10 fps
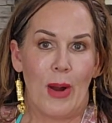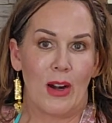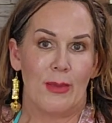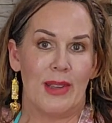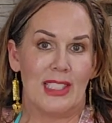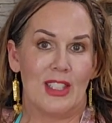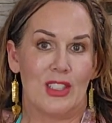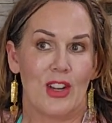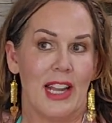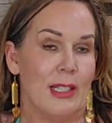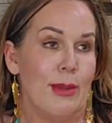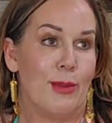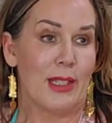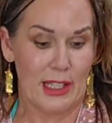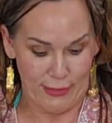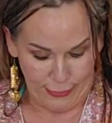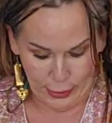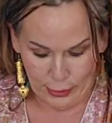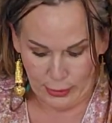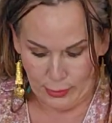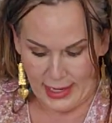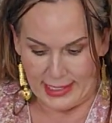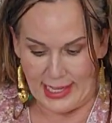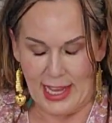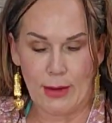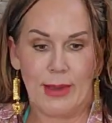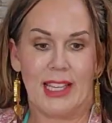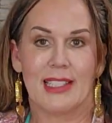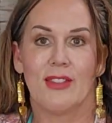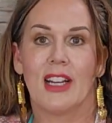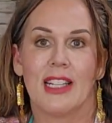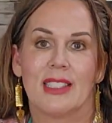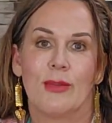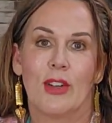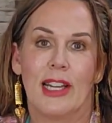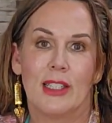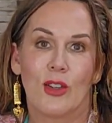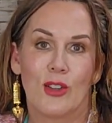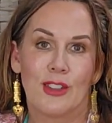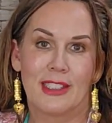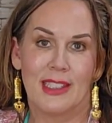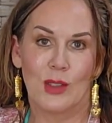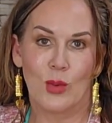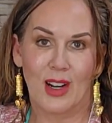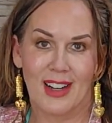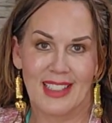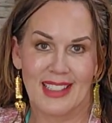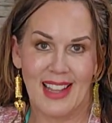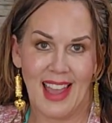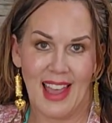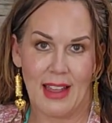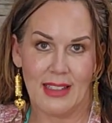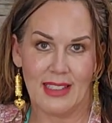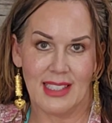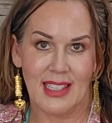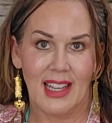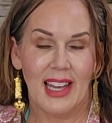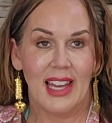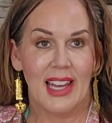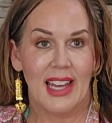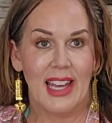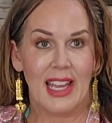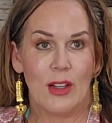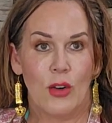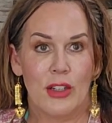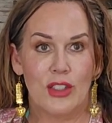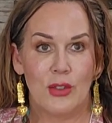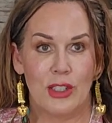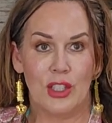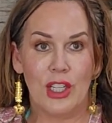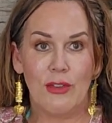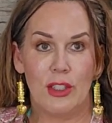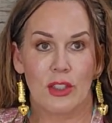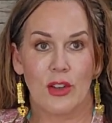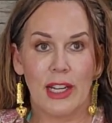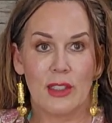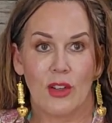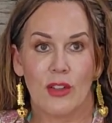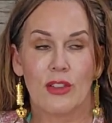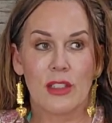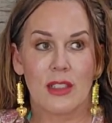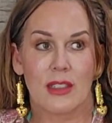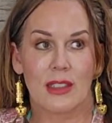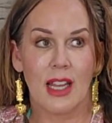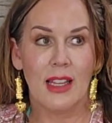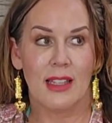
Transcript: part of me is just trying to be really frugal right now because I've got some great goals in the works. And in order to achieve your great goals,